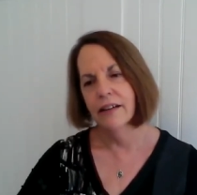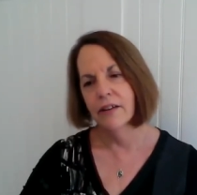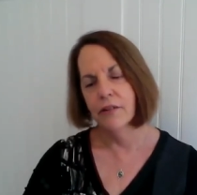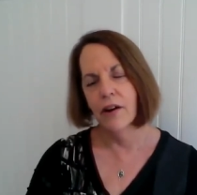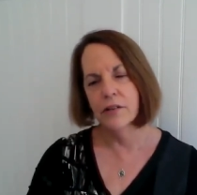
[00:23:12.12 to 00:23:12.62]

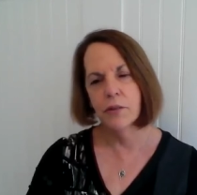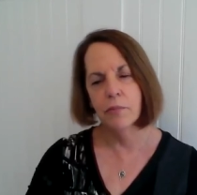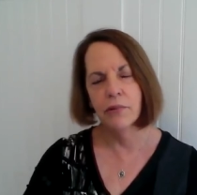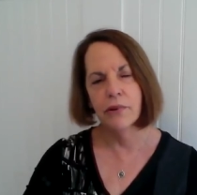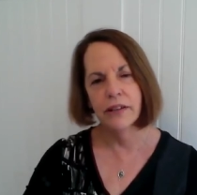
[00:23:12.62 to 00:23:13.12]
uh,
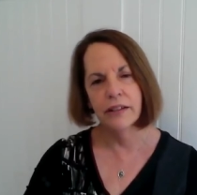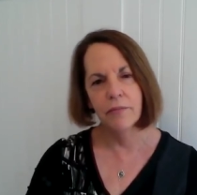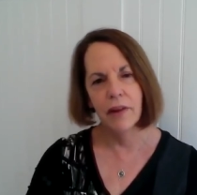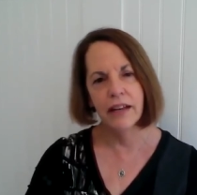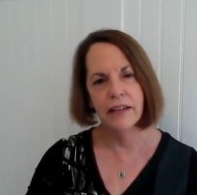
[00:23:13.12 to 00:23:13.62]
across the
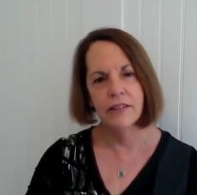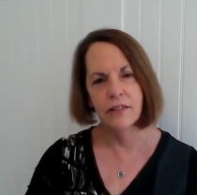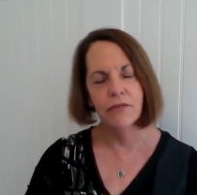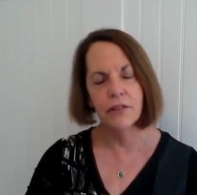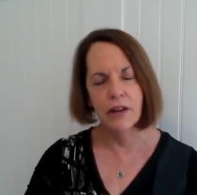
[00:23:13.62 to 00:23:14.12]
board and
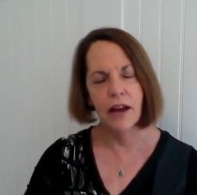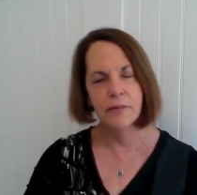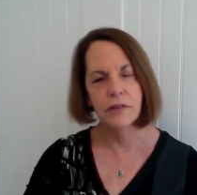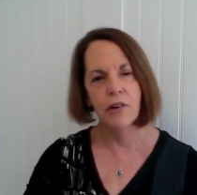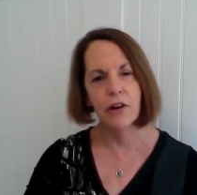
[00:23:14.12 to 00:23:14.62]
many
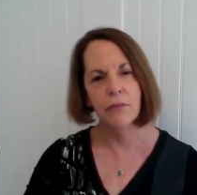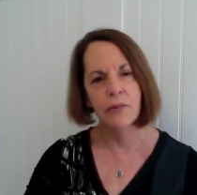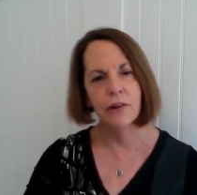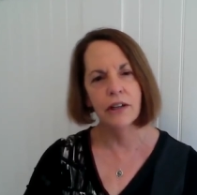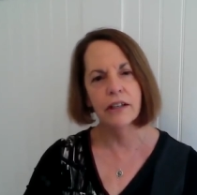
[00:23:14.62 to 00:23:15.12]
different types of
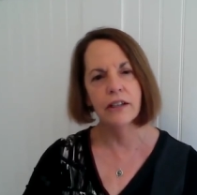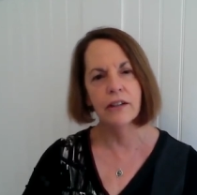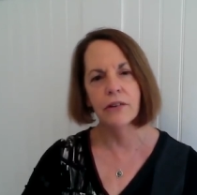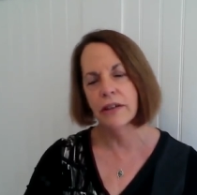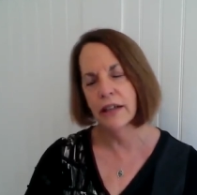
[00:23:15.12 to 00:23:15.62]

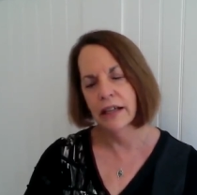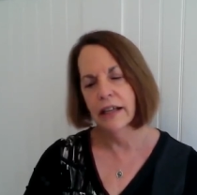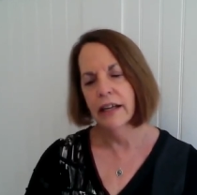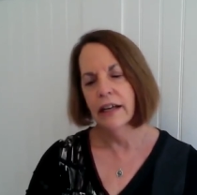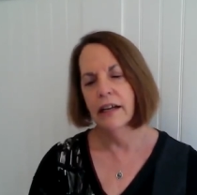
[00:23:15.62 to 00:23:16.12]
artwork
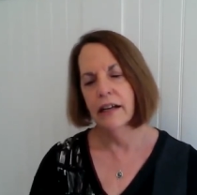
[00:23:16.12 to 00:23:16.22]
or